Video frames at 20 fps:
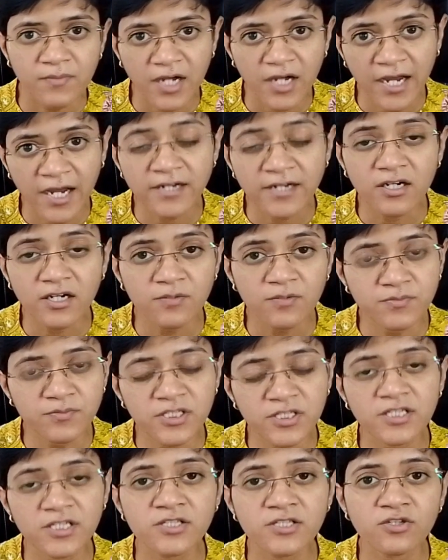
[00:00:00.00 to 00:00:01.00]
and
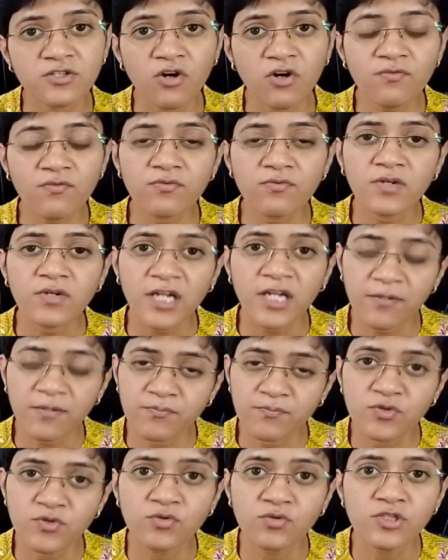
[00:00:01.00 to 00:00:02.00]
absence of
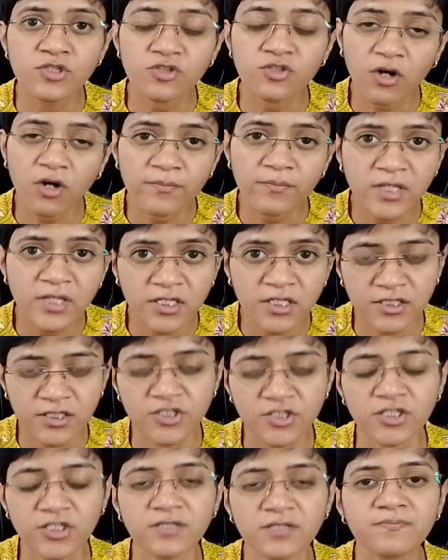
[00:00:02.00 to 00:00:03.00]
capsules of the
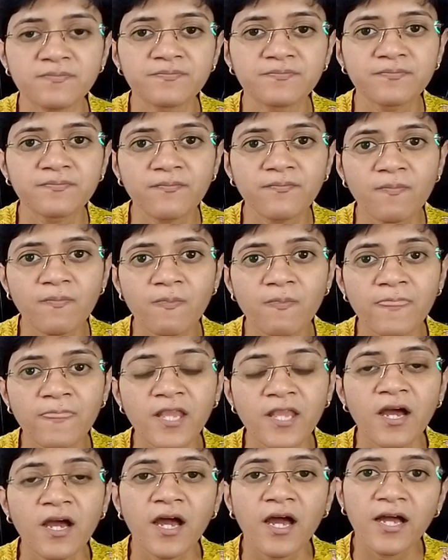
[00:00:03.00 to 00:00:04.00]
lesion.
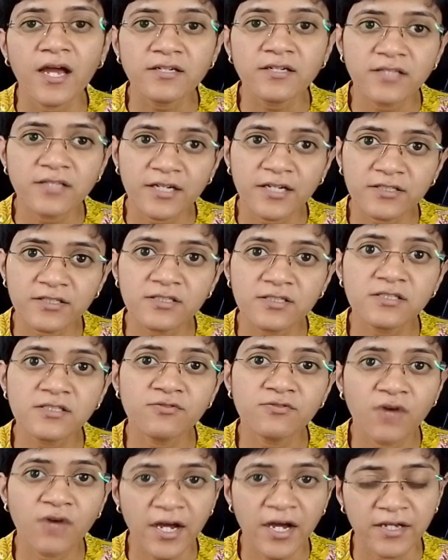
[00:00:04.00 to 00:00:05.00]
And that is
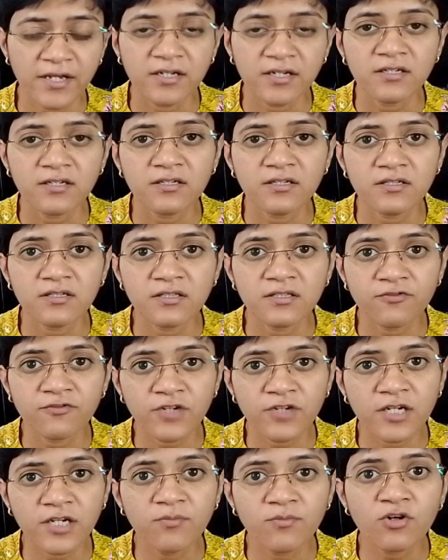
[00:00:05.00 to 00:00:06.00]
why the
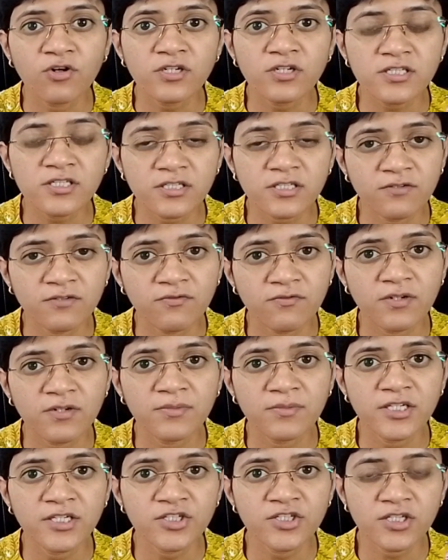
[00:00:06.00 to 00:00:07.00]
phlegmonous
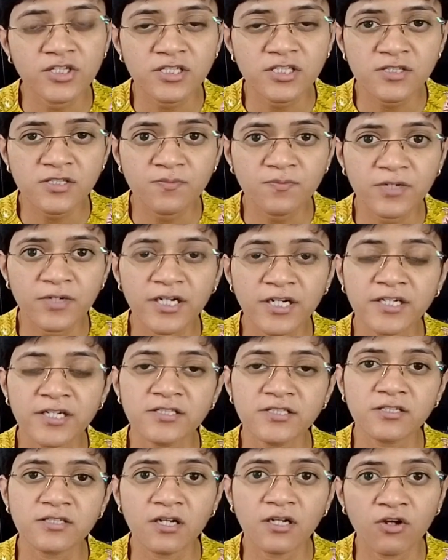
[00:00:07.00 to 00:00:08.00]
inflammation spreads
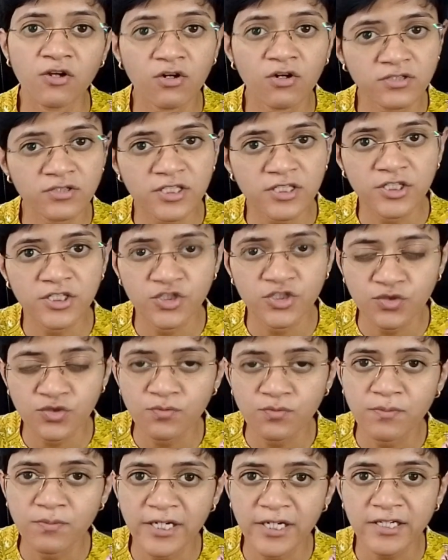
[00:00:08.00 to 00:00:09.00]
along the tissue
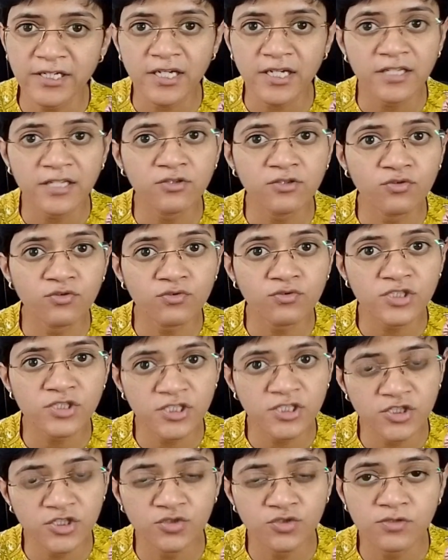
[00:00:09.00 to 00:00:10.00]
plane and through
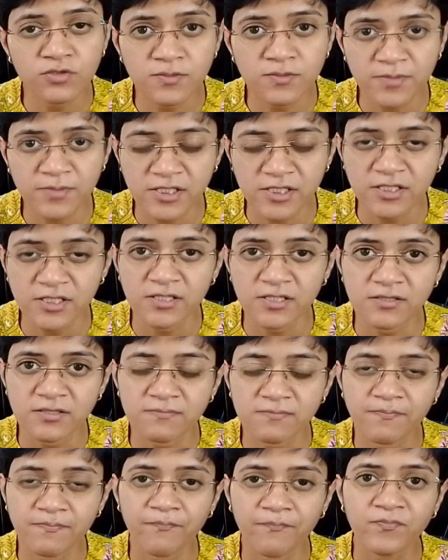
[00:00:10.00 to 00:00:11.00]
tissue spaces.
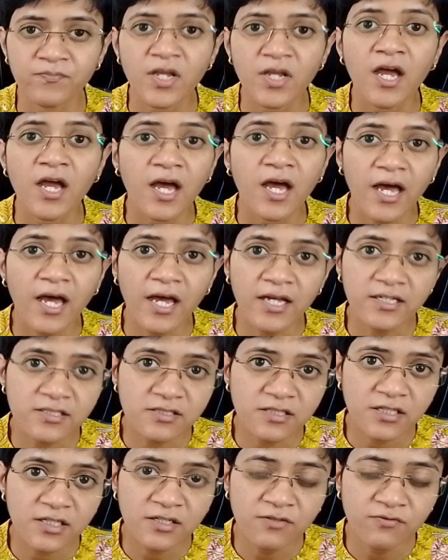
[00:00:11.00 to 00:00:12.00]
As
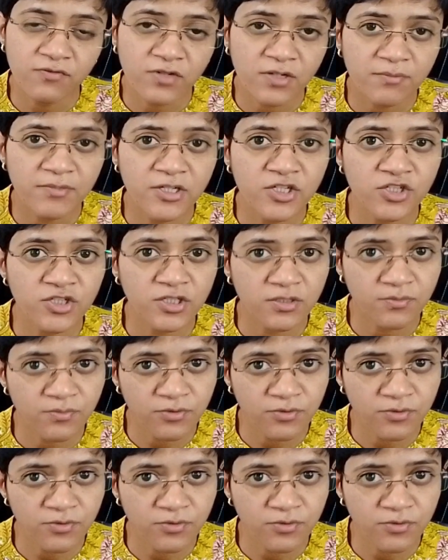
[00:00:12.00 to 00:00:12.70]
the inflammation